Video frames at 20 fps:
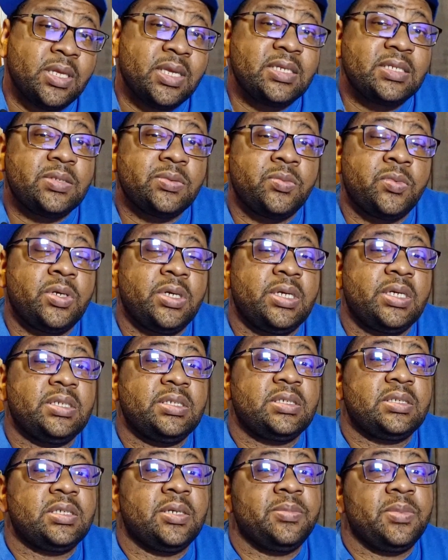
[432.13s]
this
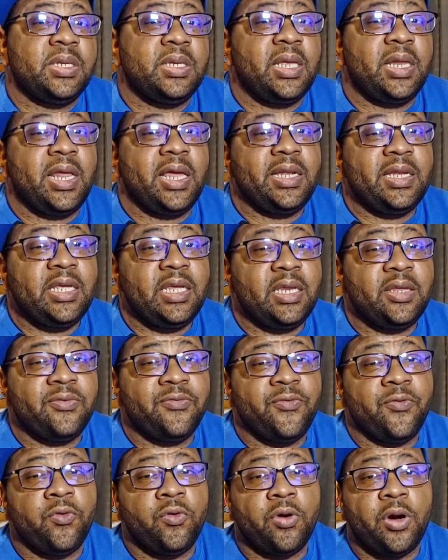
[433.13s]
was something that I
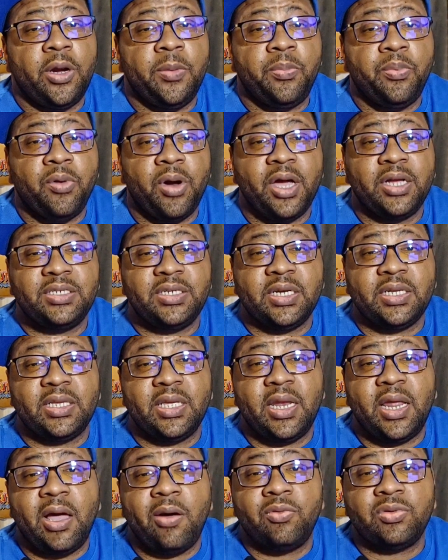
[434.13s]
needed for a project
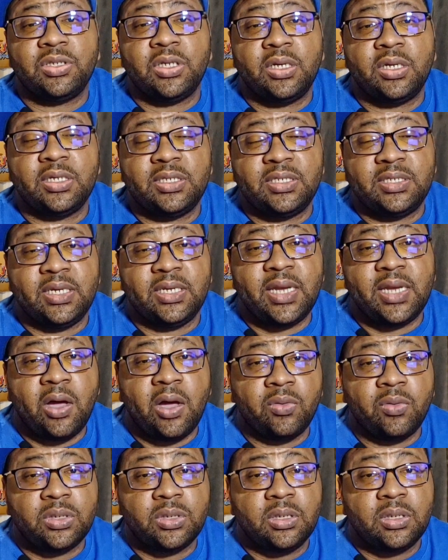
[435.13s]
that I was going to send
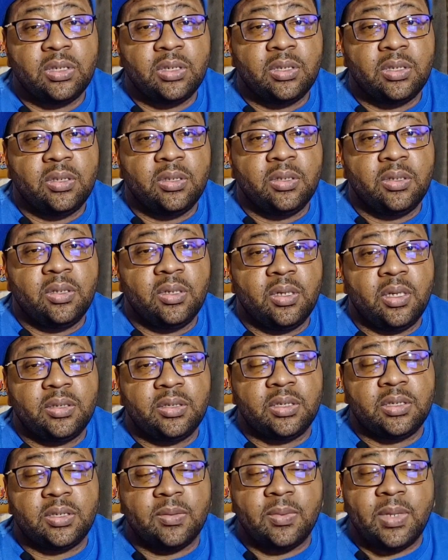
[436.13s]
out
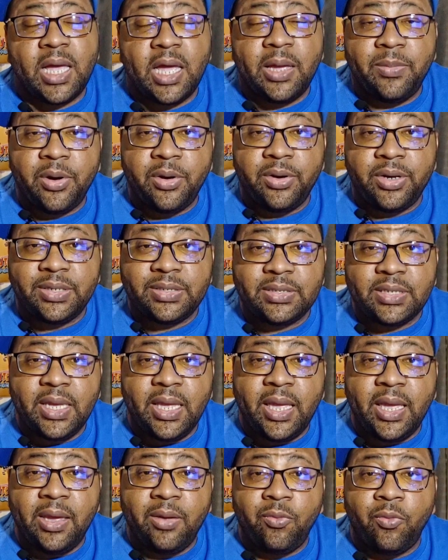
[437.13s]
to some libraries.
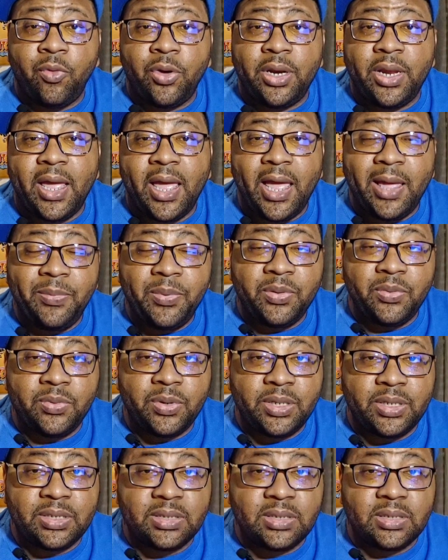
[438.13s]
And what happened
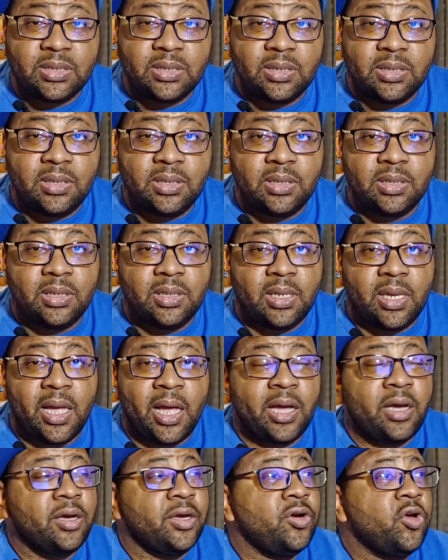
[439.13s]
was
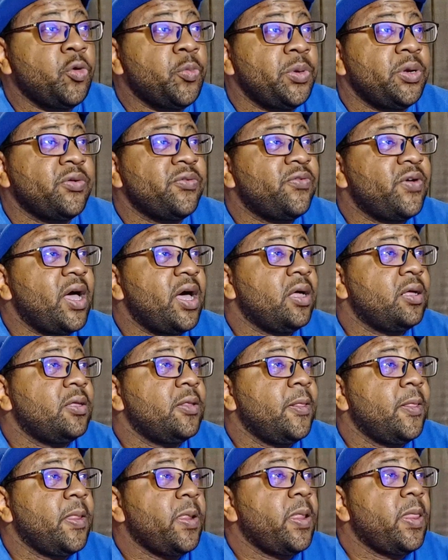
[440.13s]
I couldn't open the file.
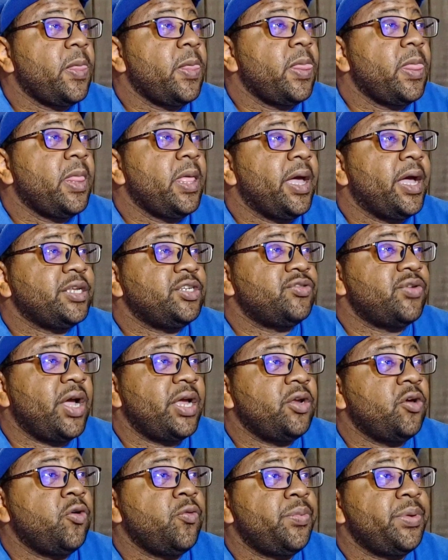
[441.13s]
I
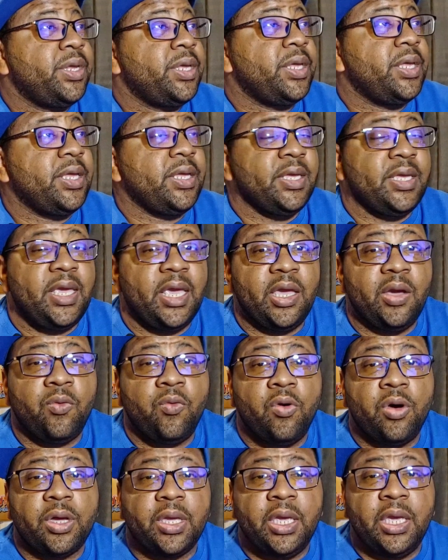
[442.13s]
tried to open it in
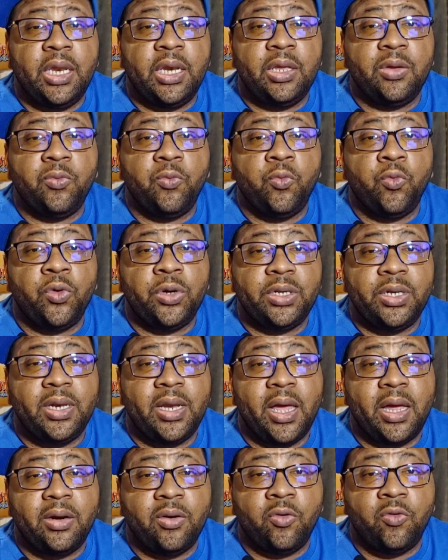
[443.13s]
Cakewalk and it would
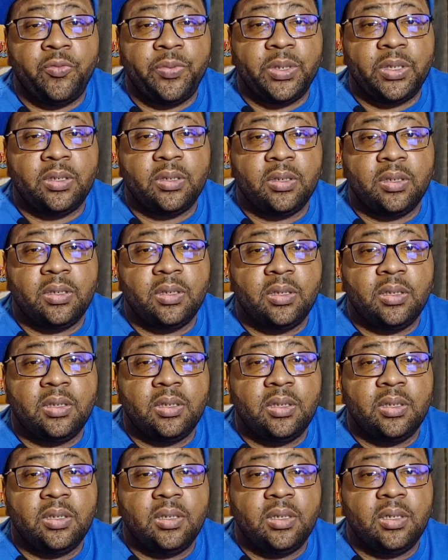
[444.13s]
not open.
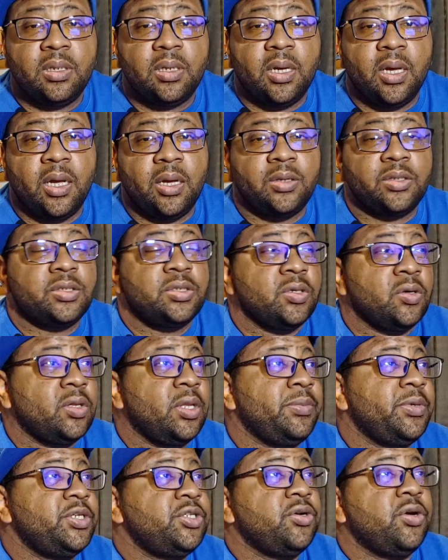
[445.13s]
So
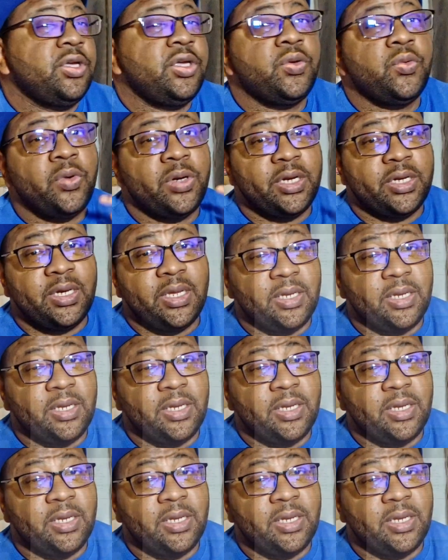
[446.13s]
let me show you what it